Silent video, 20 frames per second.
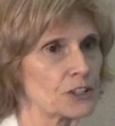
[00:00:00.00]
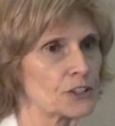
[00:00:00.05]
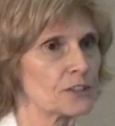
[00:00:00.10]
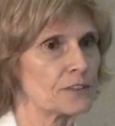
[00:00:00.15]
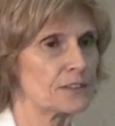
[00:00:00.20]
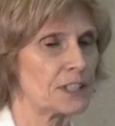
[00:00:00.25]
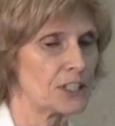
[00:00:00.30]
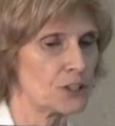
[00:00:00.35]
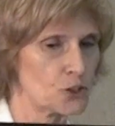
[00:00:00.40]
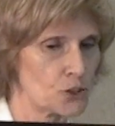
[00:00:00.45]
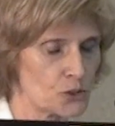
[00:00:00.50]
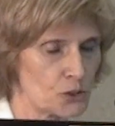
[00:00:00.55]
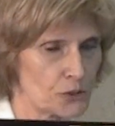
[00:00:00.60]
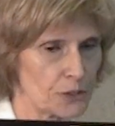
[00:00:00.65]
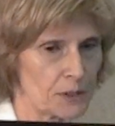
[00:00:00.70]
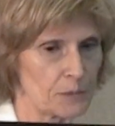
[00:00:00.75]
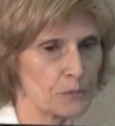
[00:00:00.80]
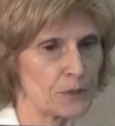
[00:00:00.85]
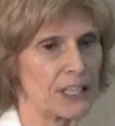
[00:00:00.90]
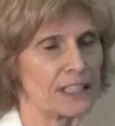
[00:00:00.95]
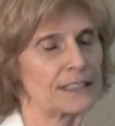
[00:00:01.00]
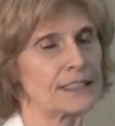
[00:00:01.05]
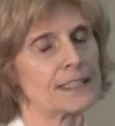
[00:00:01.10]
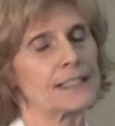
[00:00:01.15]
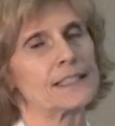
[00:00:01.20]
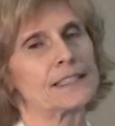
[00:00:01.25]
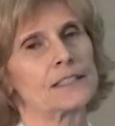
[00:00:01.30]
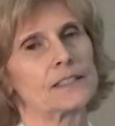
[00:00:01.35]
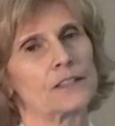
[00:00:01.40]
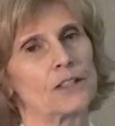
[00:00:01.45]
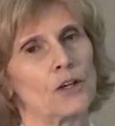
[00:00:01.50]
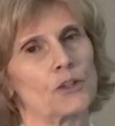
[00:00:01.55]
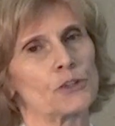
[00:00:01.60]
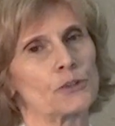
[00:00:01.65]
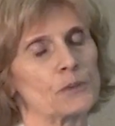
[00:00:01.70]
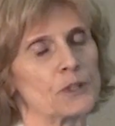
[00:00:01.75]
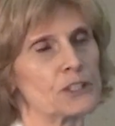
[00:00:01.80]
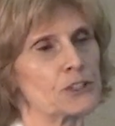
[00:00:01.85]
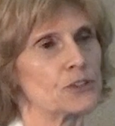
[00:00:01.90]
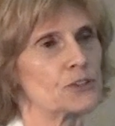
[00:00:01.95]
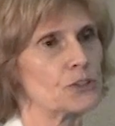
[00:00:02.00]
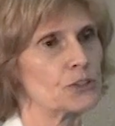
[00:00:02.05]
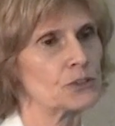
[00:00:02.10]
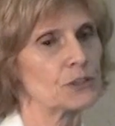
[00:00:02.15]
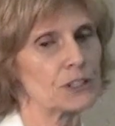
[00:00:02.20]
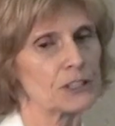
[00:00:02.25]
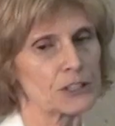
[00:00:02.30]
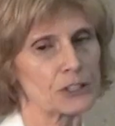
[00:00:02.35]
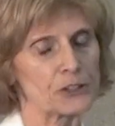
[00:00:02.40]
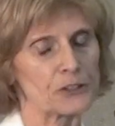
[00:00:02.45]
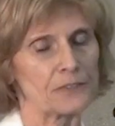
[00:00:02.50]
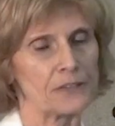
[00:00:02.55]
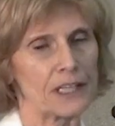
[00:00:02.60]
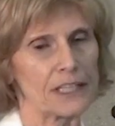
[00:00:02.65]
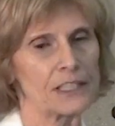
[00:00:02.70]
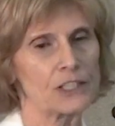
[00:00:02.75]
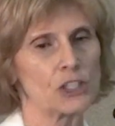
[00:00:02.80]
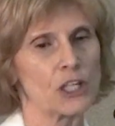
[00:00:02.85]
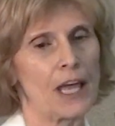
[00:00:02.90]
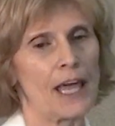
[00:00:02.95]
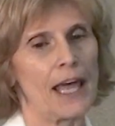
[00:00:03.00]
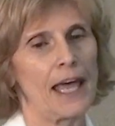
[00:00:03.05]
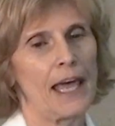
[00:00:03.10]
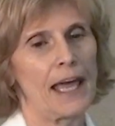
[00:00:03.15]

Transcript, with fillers: years of age, so during pregnancy all the way to two years of age.